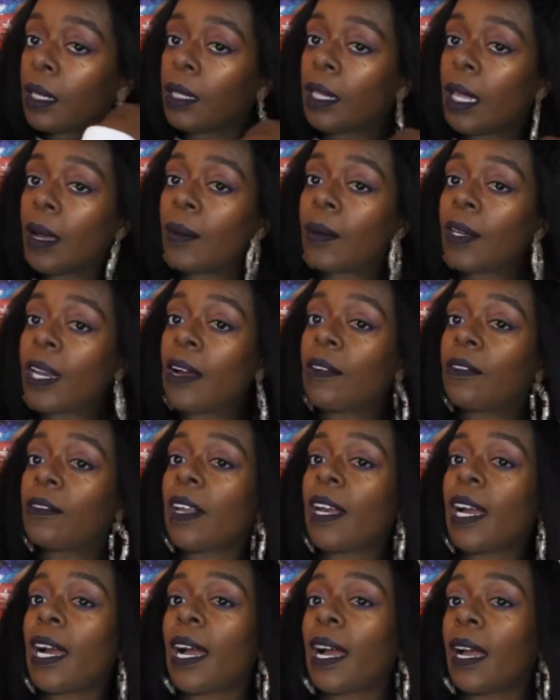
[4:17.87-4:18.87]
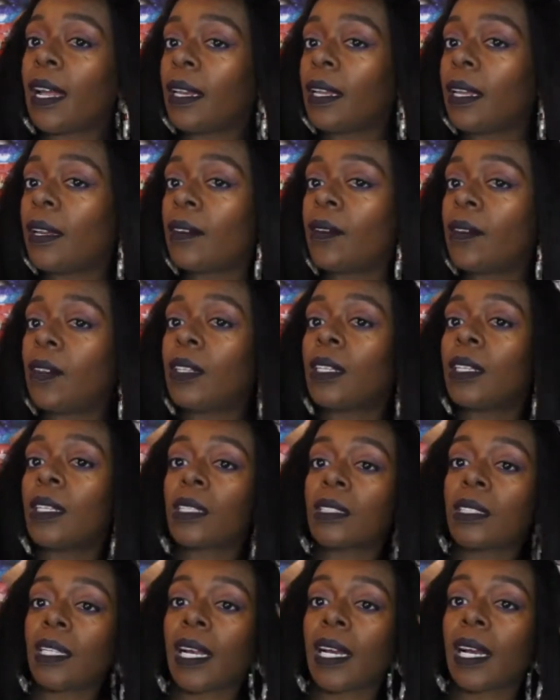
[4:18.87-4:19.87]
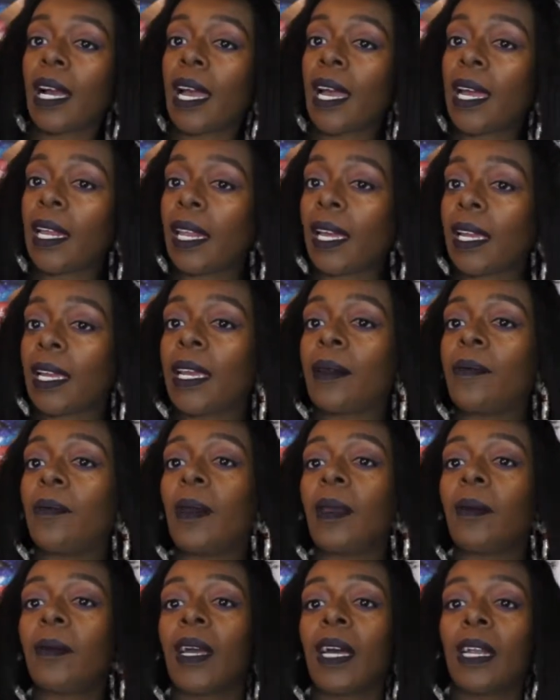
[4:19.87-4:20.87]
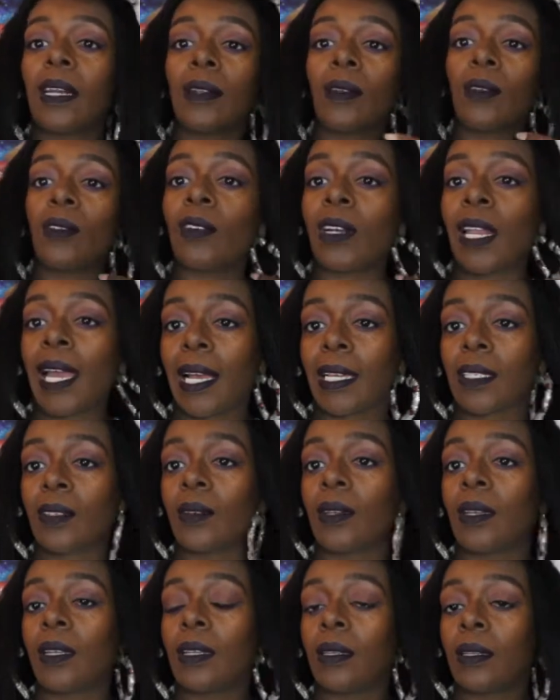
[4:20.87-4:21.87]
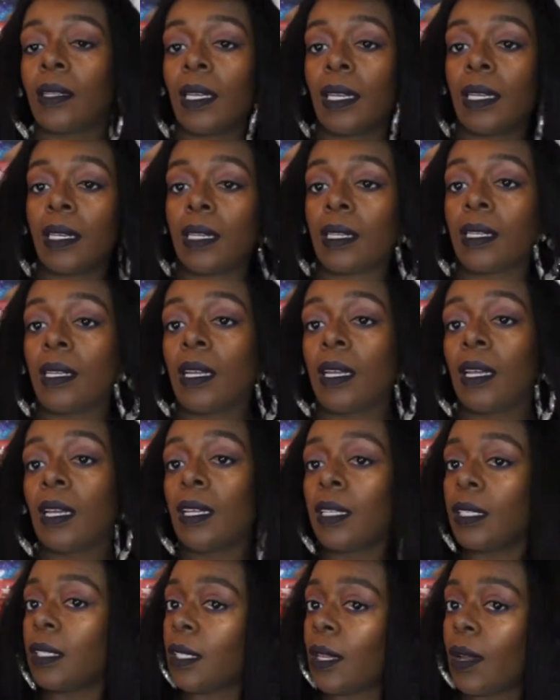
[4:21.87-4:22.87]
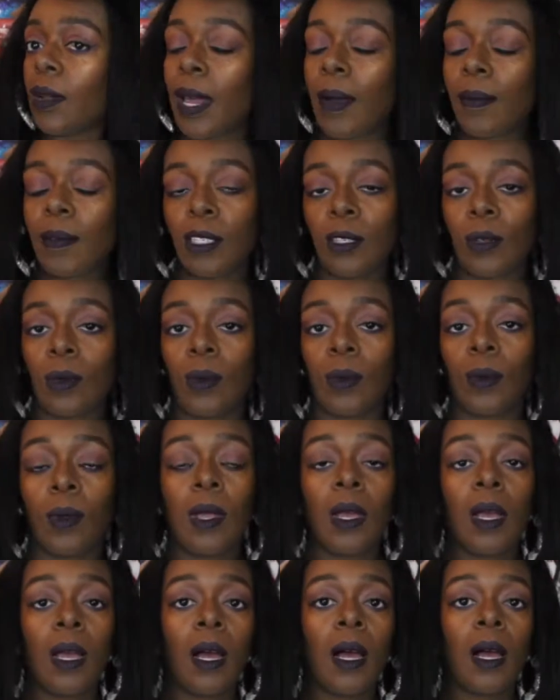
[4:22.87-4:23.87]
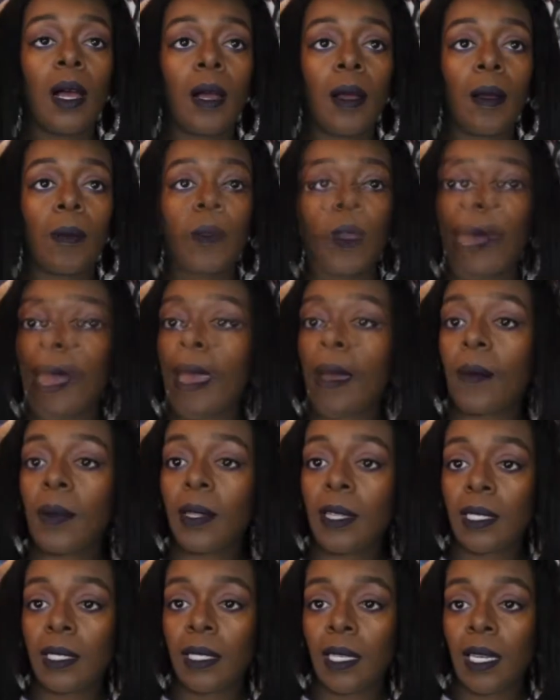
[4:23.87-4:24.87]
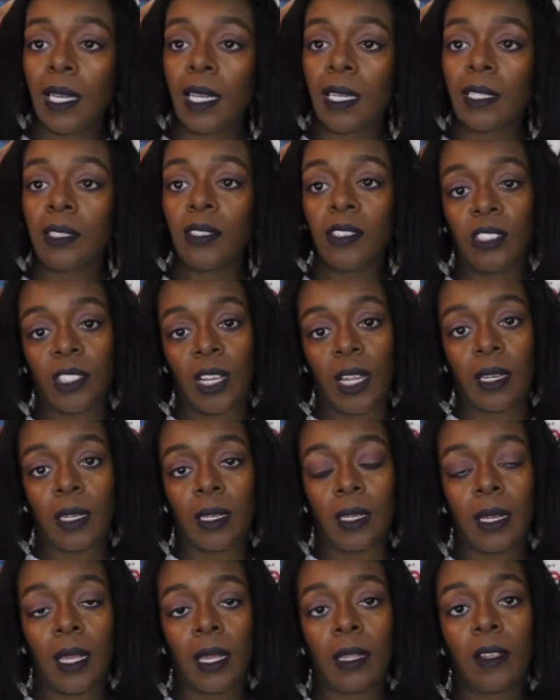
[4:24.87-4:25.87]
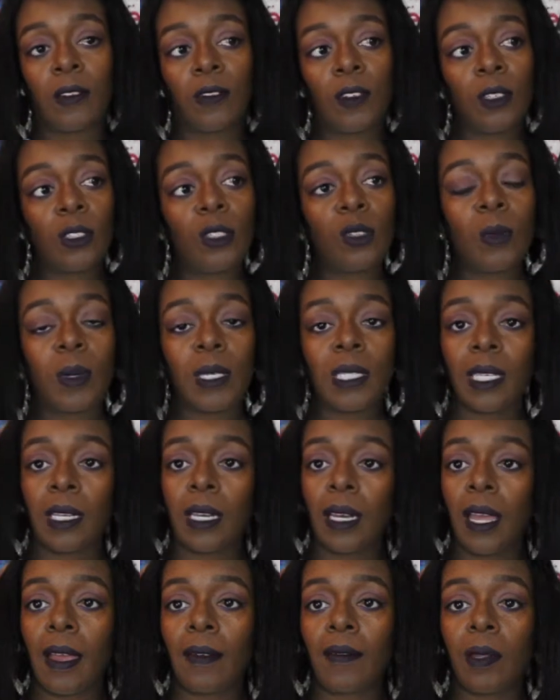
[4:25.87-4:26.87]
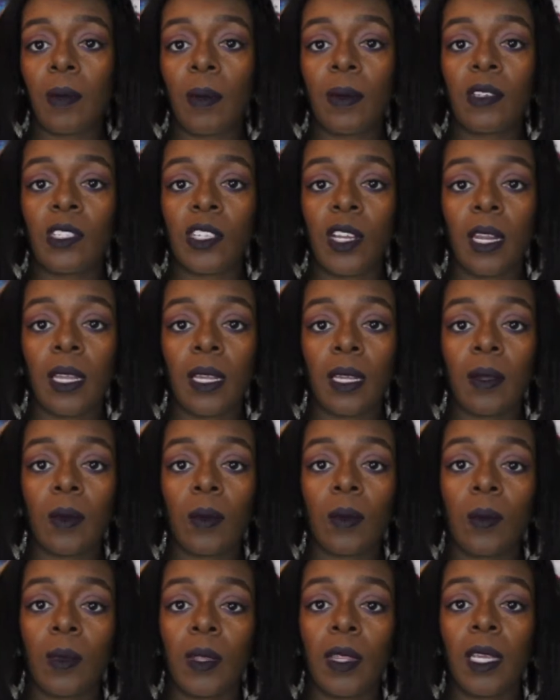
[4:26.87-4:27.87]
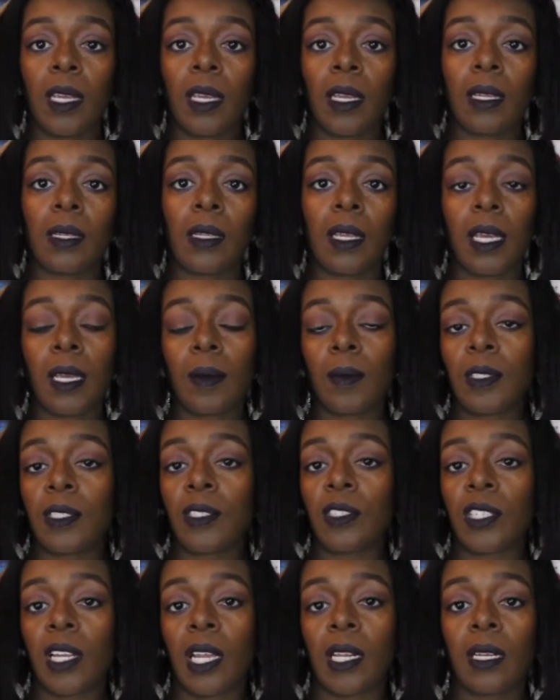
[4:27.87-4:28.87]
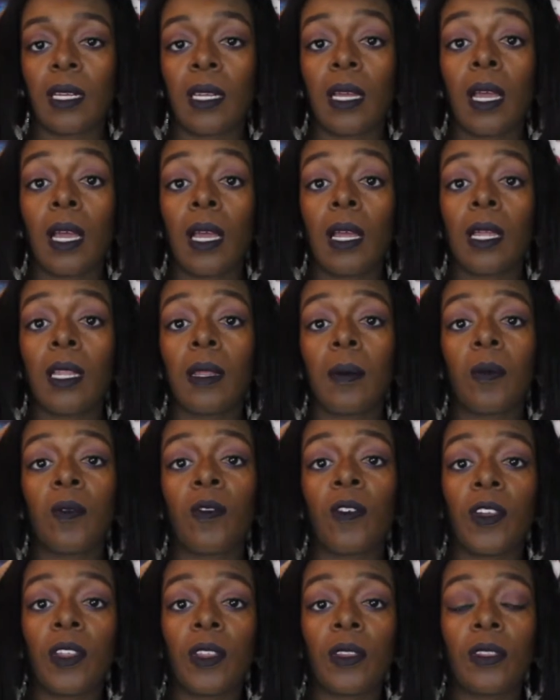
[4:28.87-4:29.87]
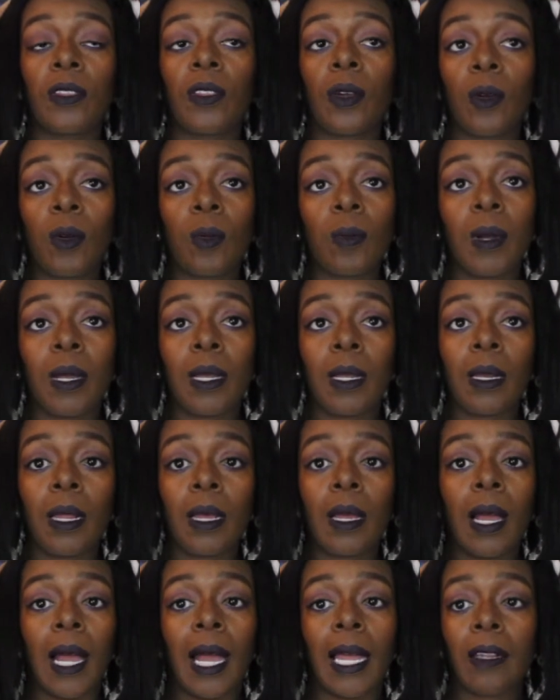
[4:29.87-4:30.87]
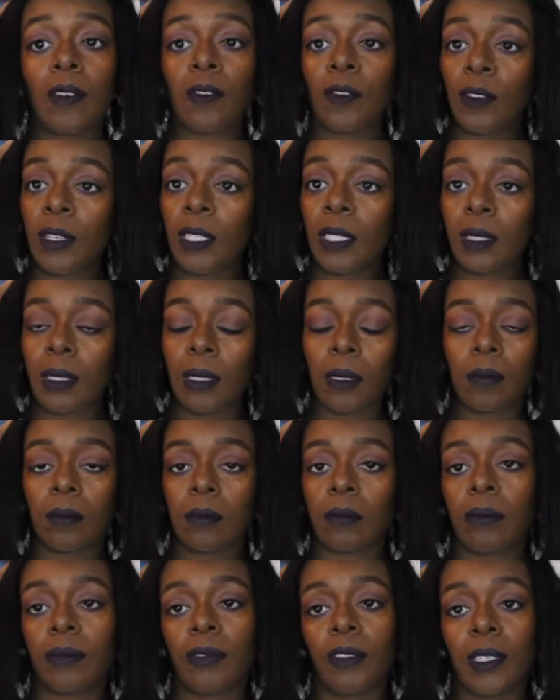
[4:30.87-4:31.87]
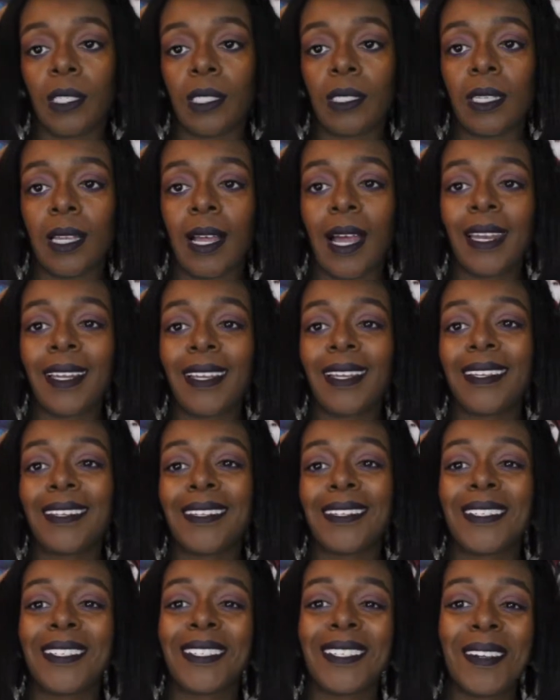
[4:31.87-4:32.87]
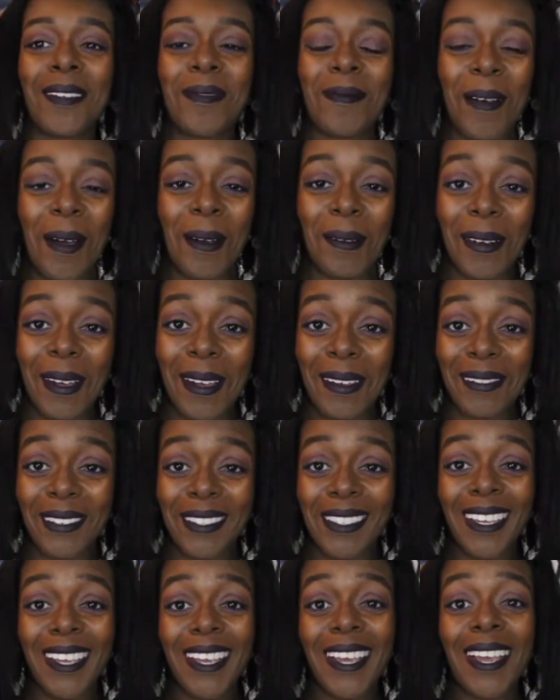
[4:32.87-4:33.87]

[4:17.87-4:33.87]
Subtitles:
that when I flat iron it, it really looks like I had like maybe got a little relaxer in it. So that was cool. The hair with this hair is the shedding. The first 2 months I didn't have any shedding with the hair. The hair wasn't shedding. For the 3rd month, I didn't I didn't seal my wax.